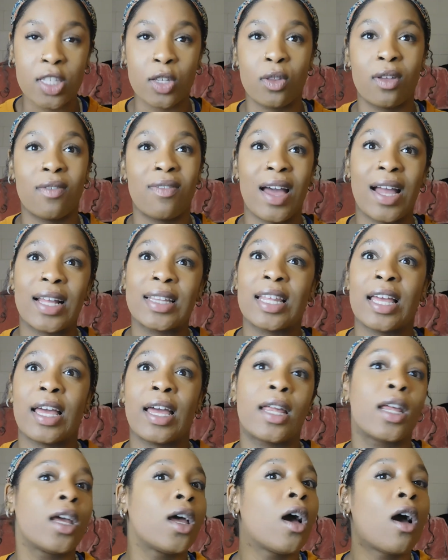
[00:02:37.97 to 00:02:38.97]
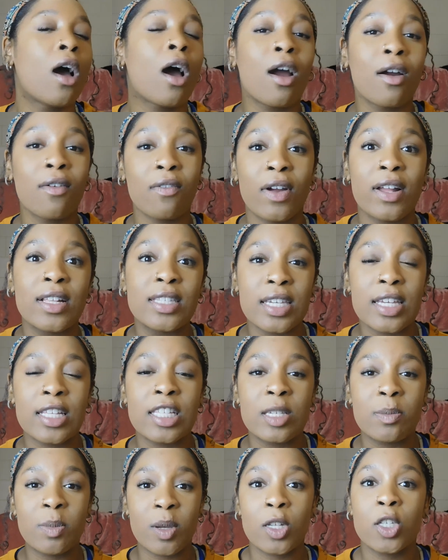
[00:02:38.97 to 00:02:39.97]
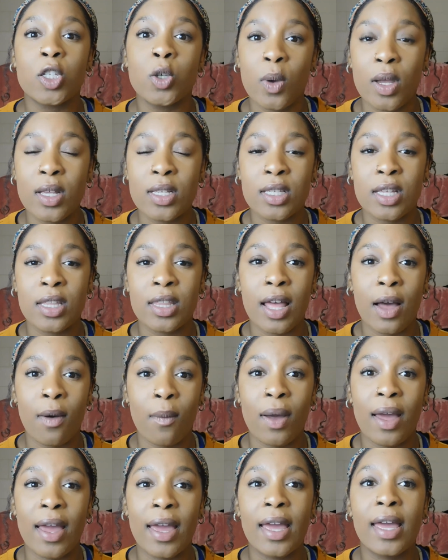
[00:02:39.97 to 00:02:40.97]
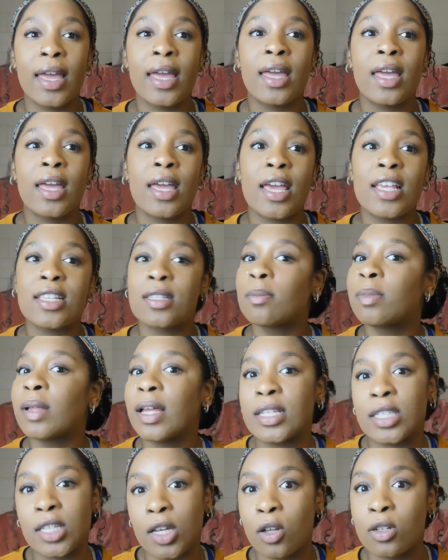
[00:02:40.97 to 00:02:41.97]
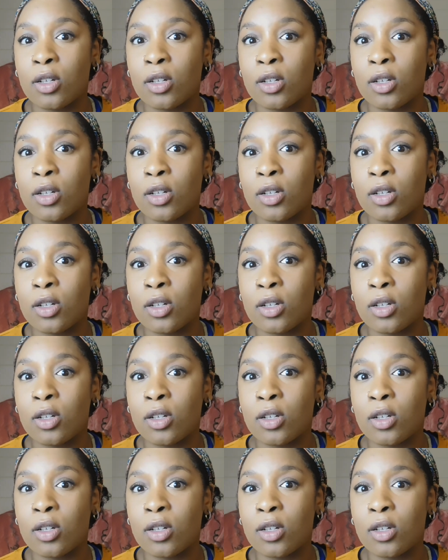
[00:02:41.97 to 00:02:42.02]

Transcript: So the fact that our friends can speak to us in that way is a blessing